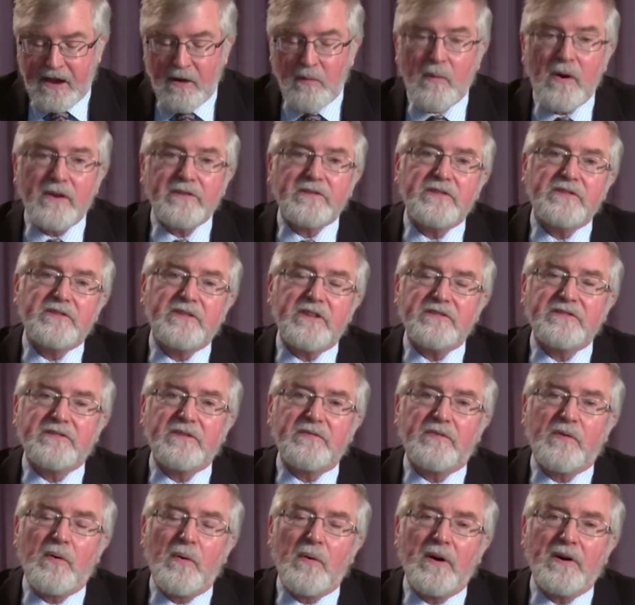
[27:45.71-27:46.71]
It wasn't
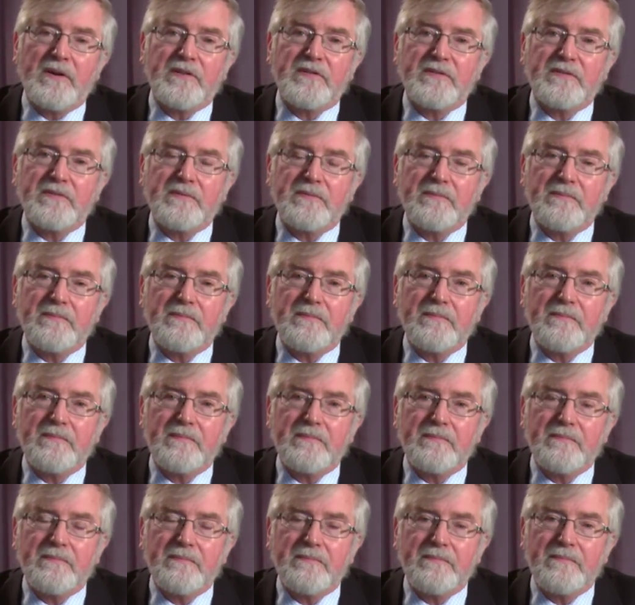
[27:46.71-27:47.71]
just, of course,
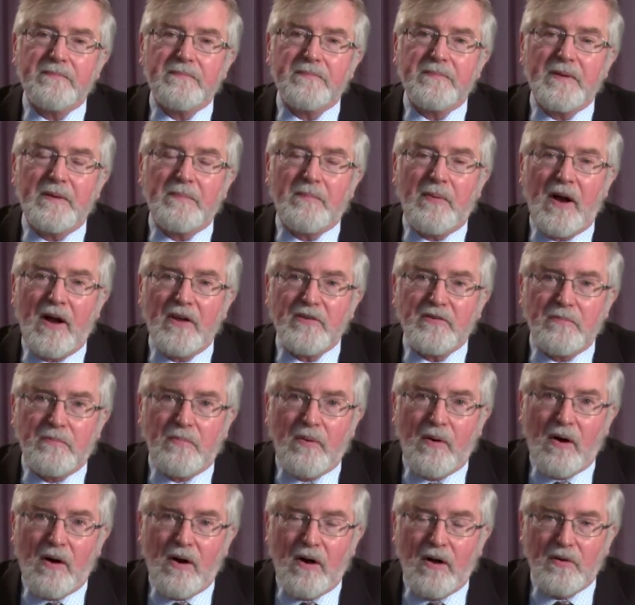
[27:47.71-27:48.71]
the Apostle
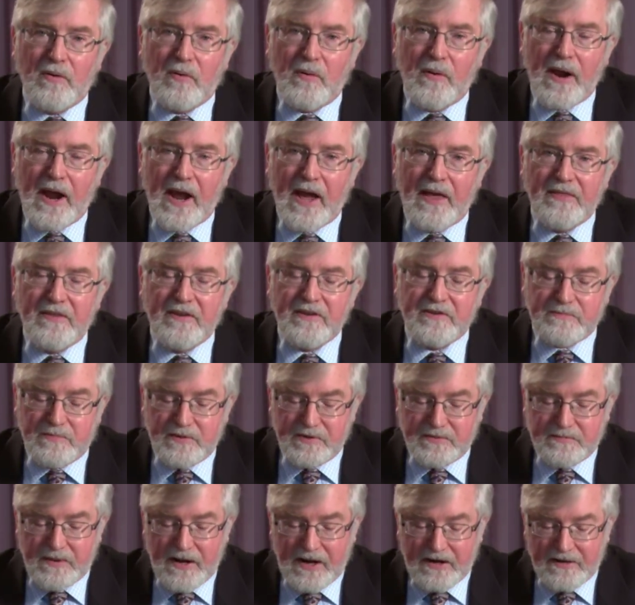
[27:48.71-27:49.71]
Paul who had this
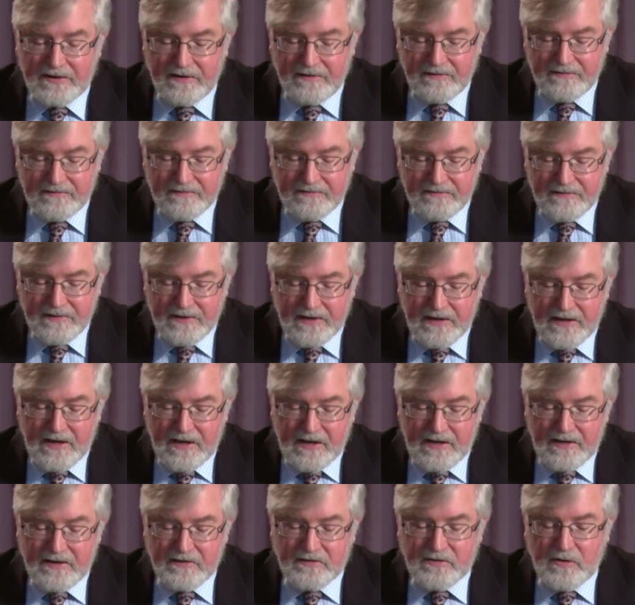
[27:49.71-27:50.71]
perspective.
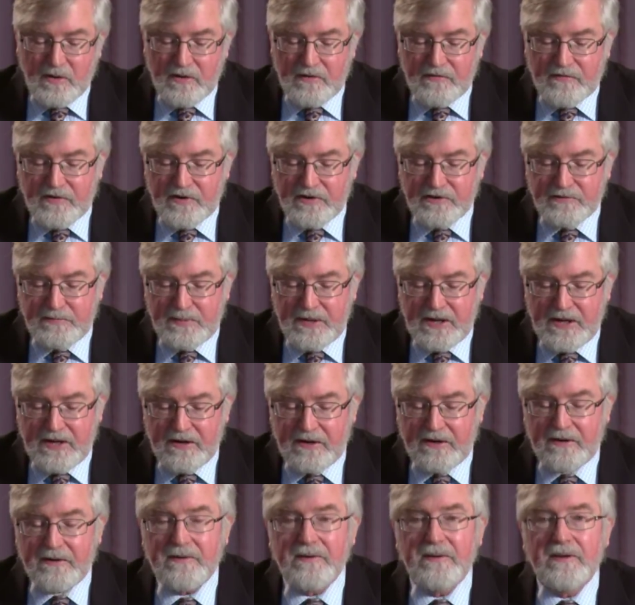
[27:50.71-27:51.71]
Let's go to 1
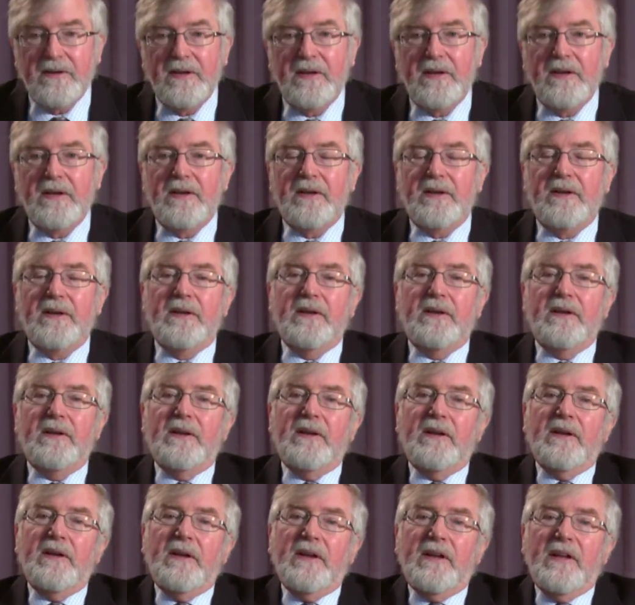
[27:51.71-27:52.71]
Peter.
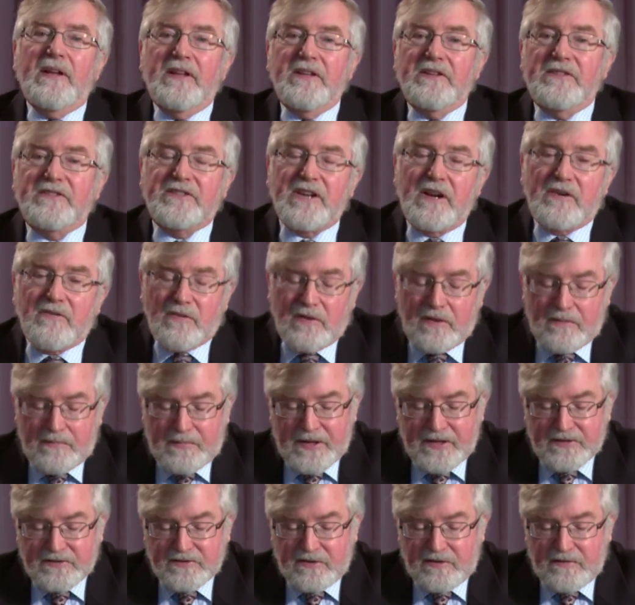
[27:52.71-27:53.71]
General
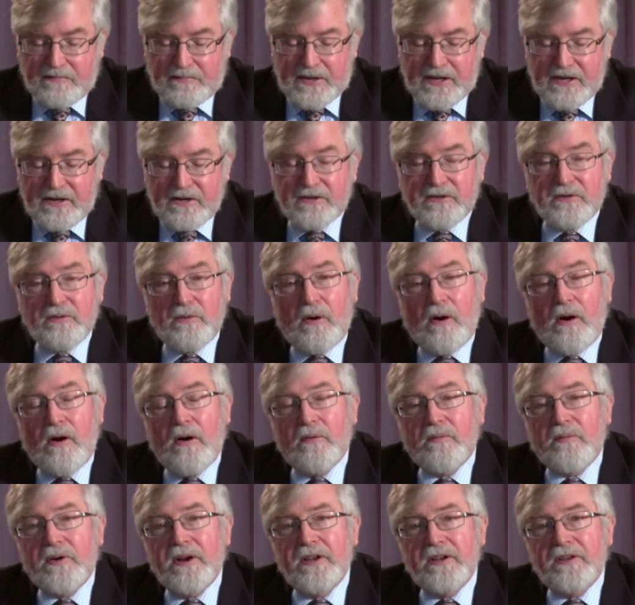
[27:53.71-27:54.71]
epistle of Peter to
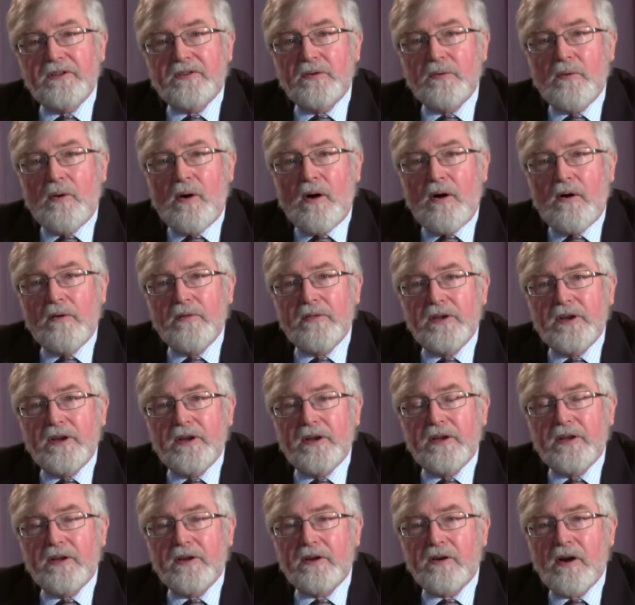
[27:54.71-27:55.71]
all written to all
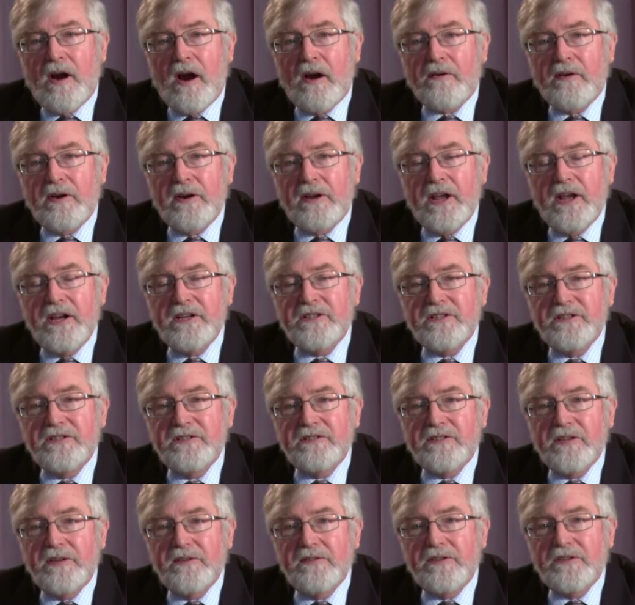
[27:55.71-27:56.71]
the
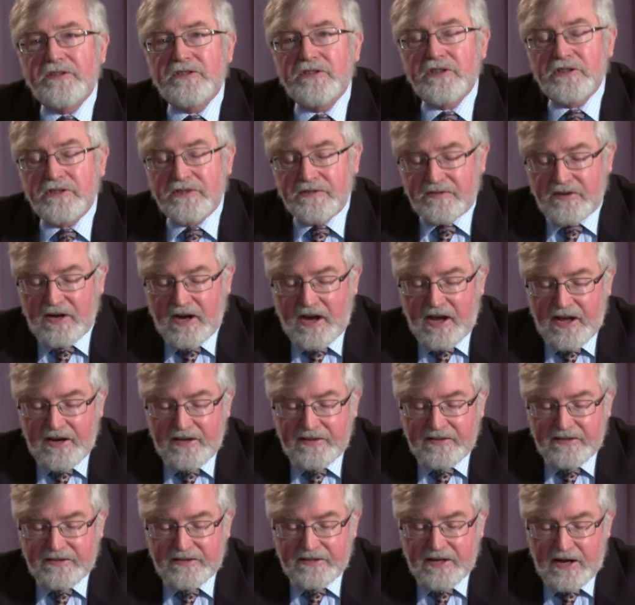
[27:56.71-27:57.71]
congregations of the Church of
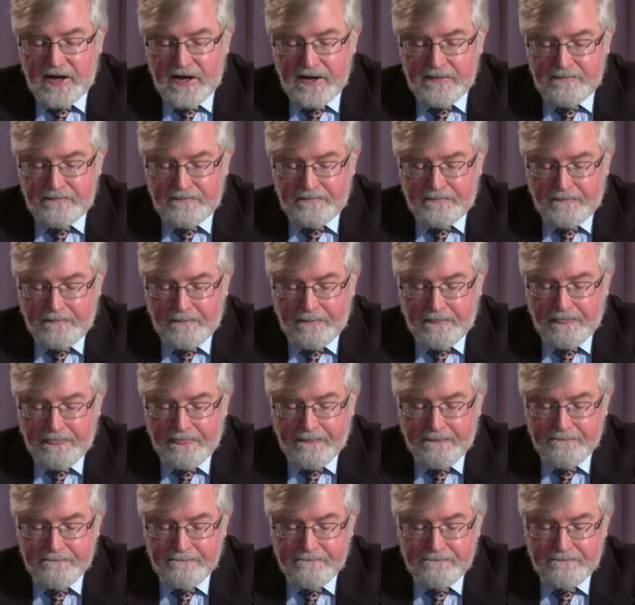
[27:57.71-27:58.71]
God at the time.
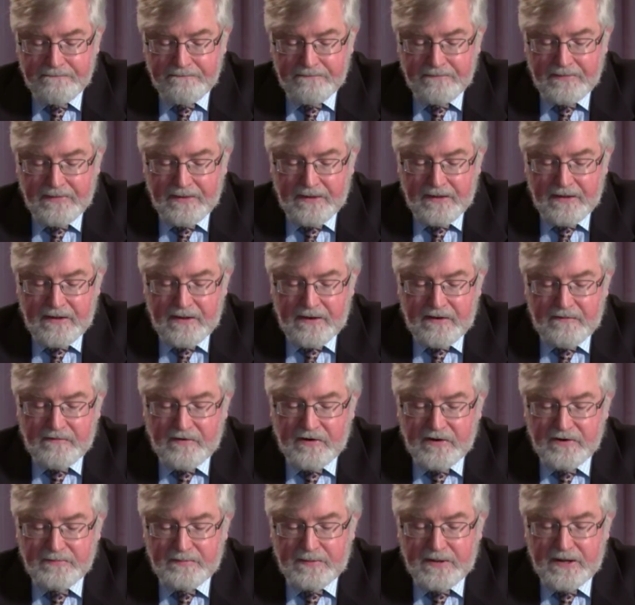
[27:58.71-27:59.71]

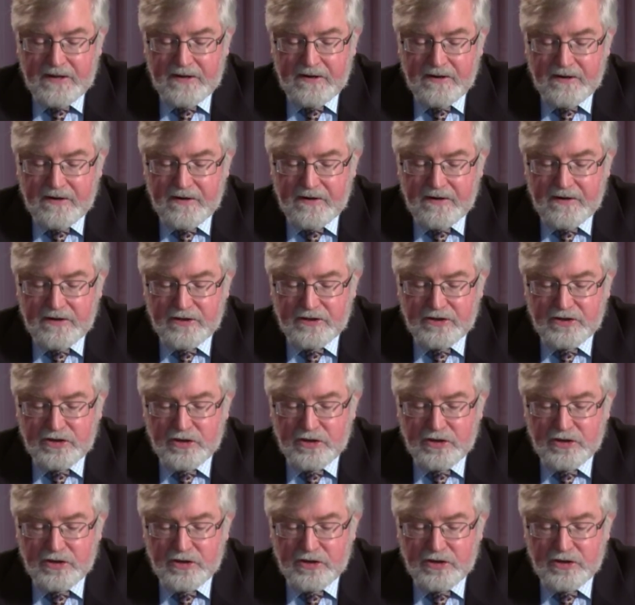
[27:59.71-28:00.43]
1 Peter